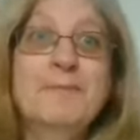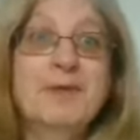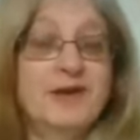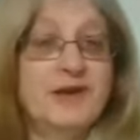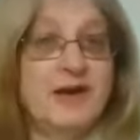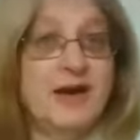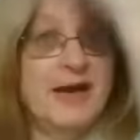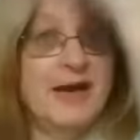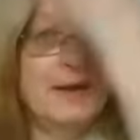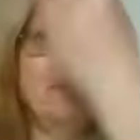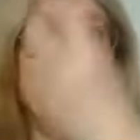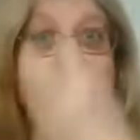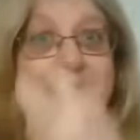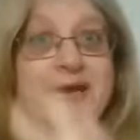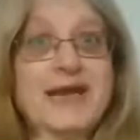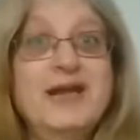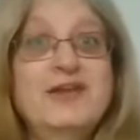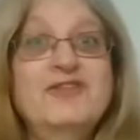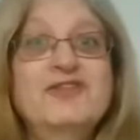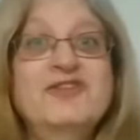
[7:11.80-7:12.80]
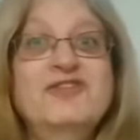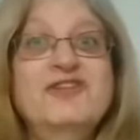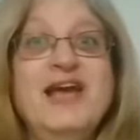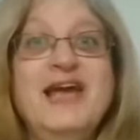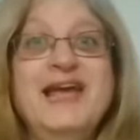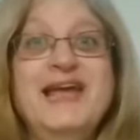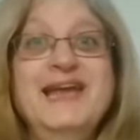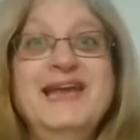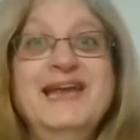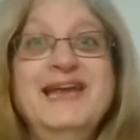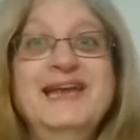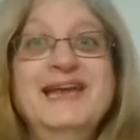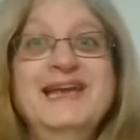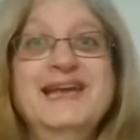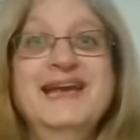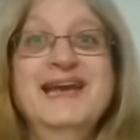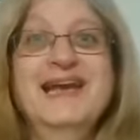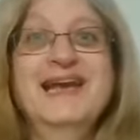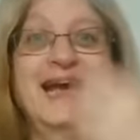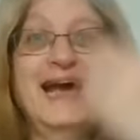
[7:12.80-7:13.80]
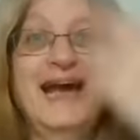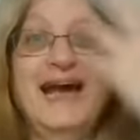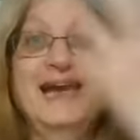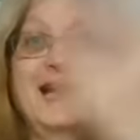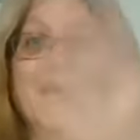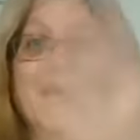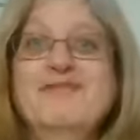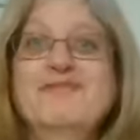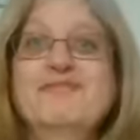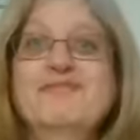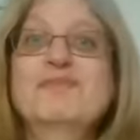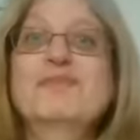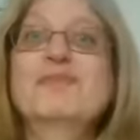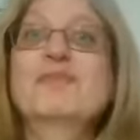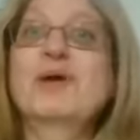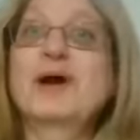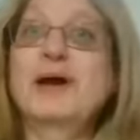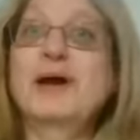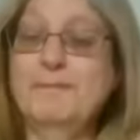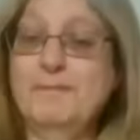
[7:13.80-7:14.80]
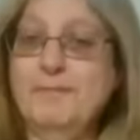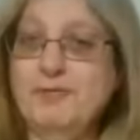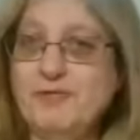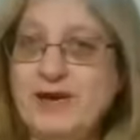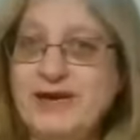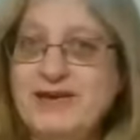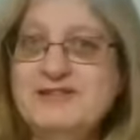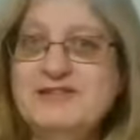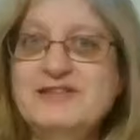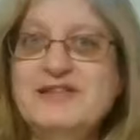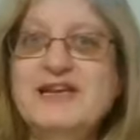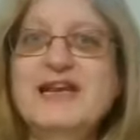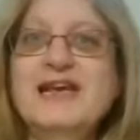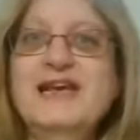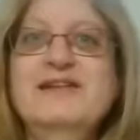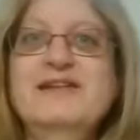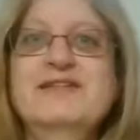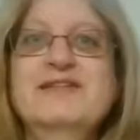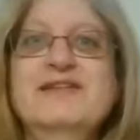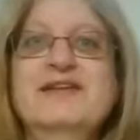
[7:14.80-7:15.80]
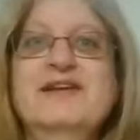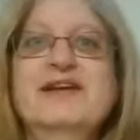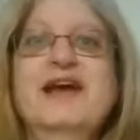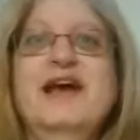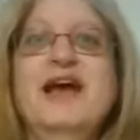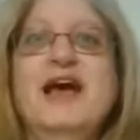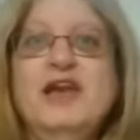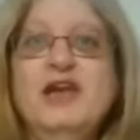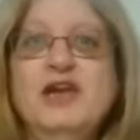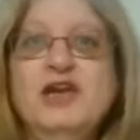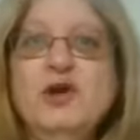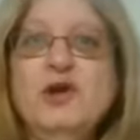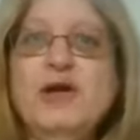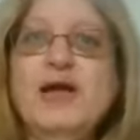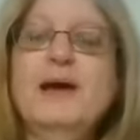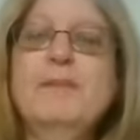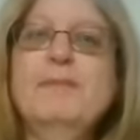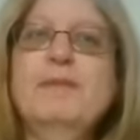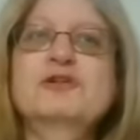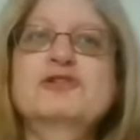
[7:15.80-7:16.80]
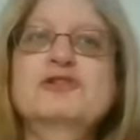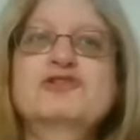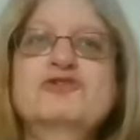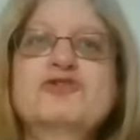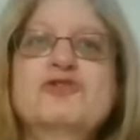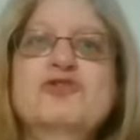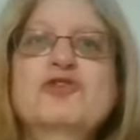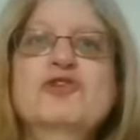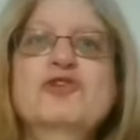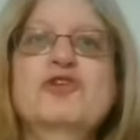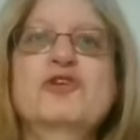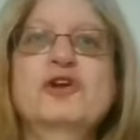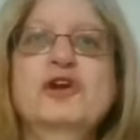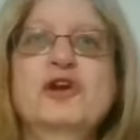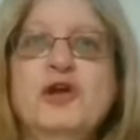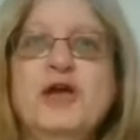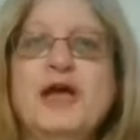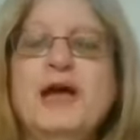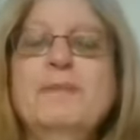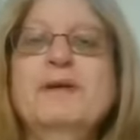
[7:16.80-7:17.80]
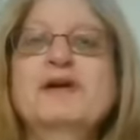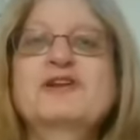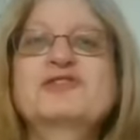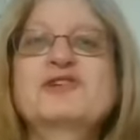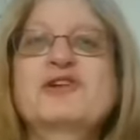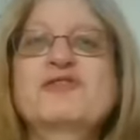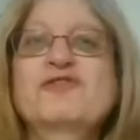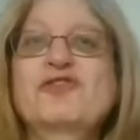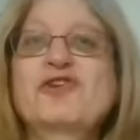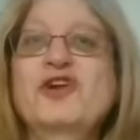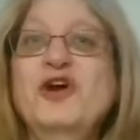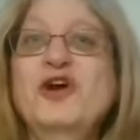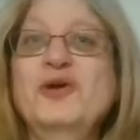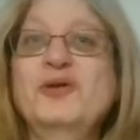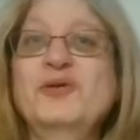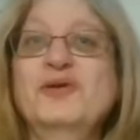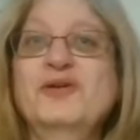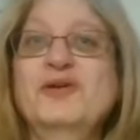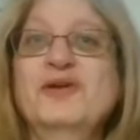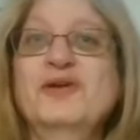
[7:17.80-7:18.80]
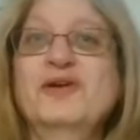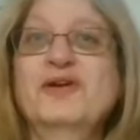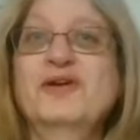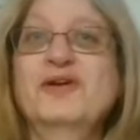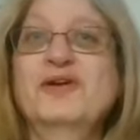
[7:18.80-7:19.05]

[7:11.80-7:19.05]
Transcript: but I am here today and I'm embracing it. And look how much stronger and look how much I've grown.